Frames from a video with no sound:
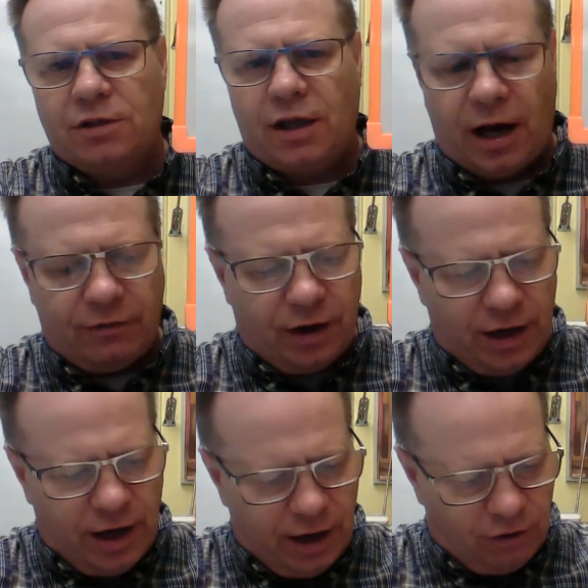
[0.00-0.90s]
It's kind of at
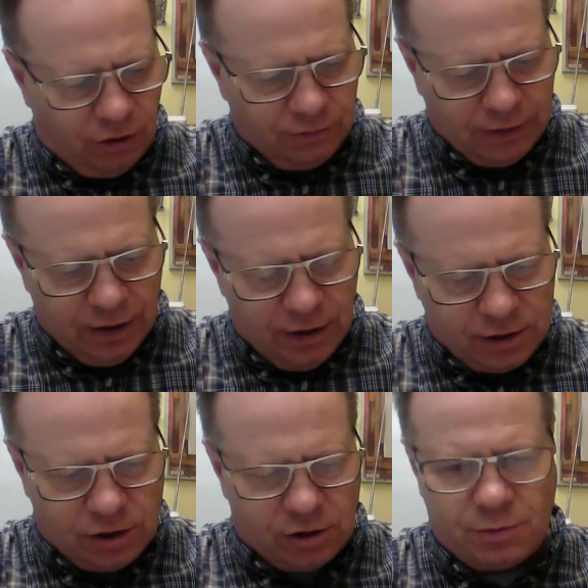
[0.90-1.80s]
an angle,
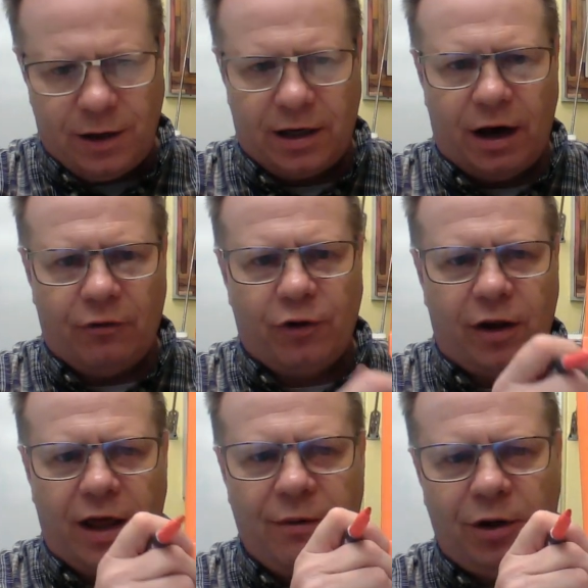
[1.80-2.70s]
so to speak. Now, for the
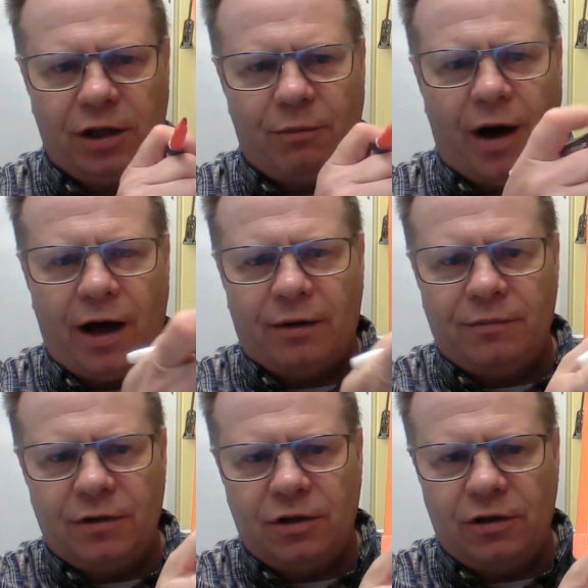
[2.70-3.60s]
label at the
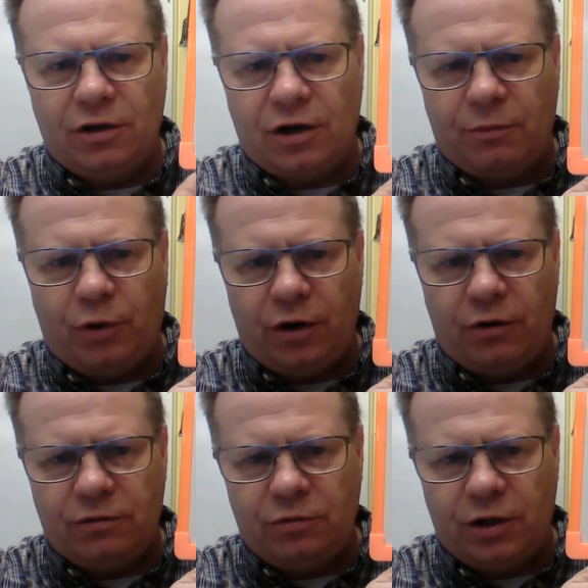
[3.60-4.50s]
bottom, you're going to
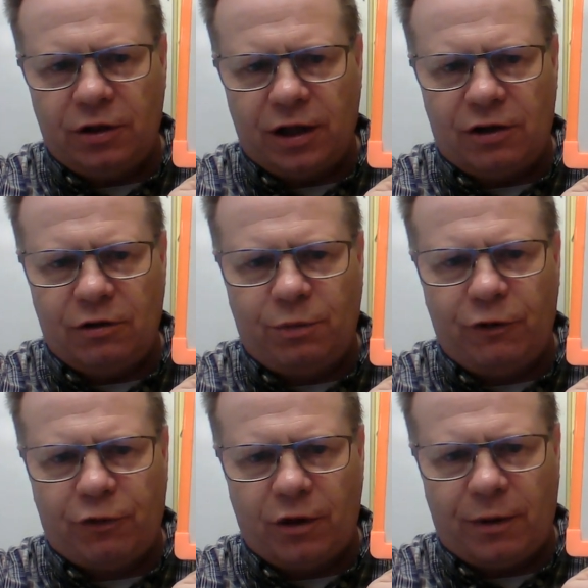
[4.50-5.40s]
put, what do you think you'd
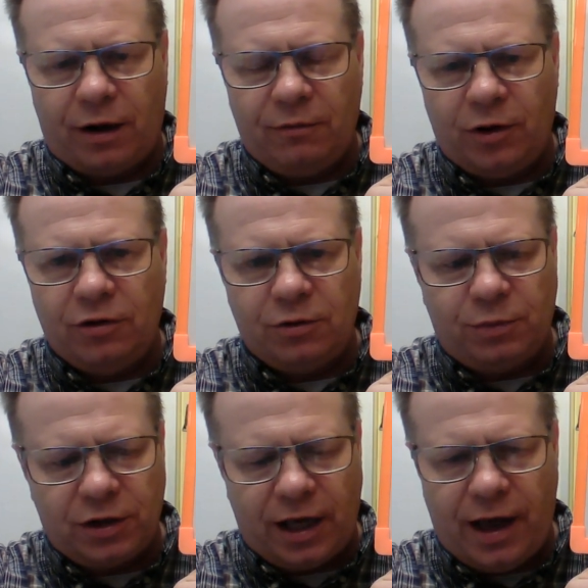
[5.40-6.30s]
put for the bottom? Well, you'd
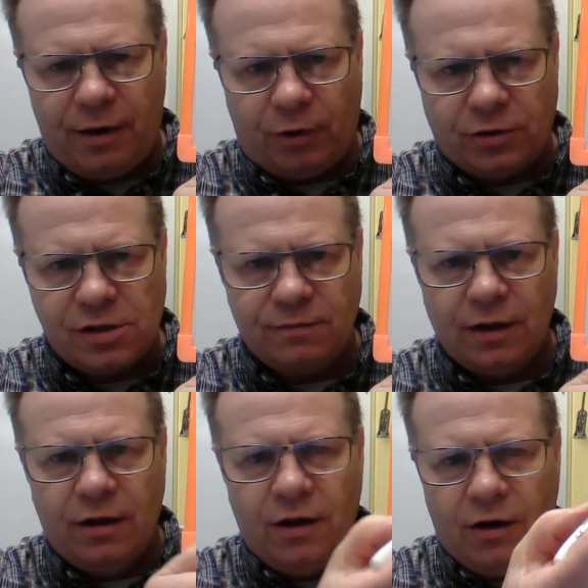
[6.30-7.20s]
put the animals.
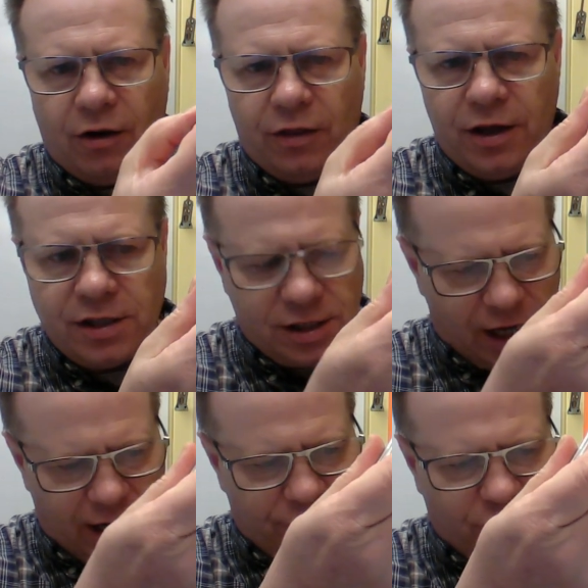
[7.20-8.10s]
On this
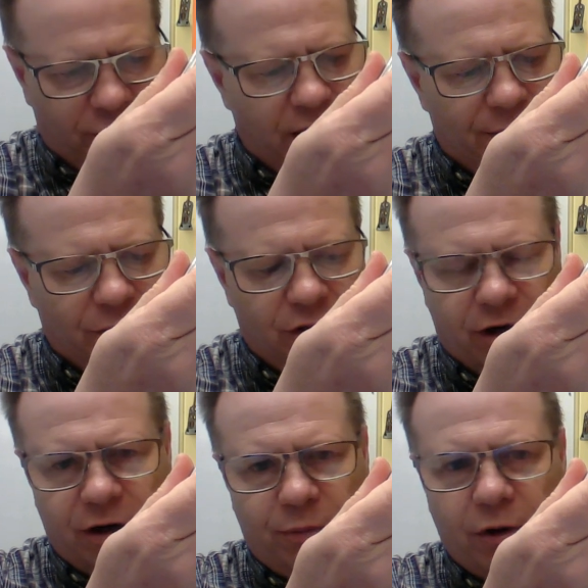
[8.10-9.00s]
side, for the label, you're
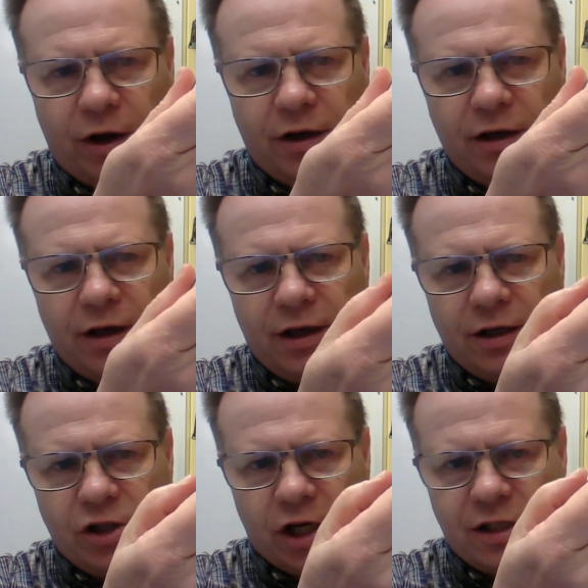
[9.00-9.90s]
going to put
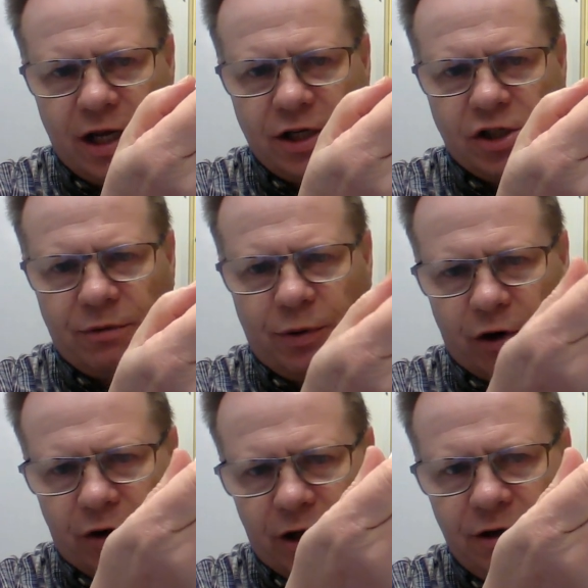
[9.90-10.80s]
gestation
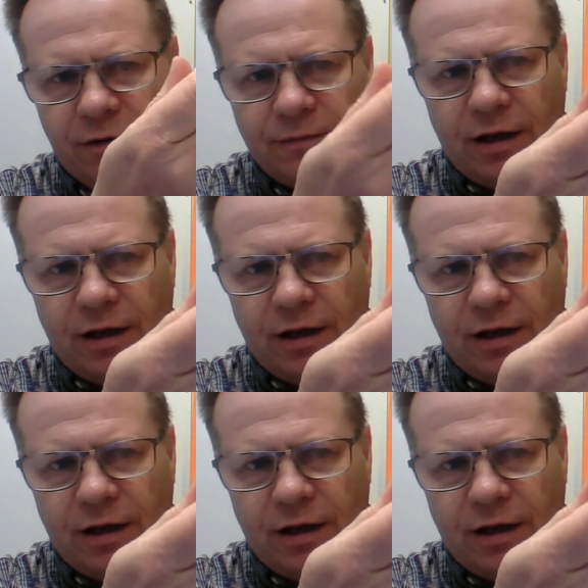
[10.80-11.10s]
period.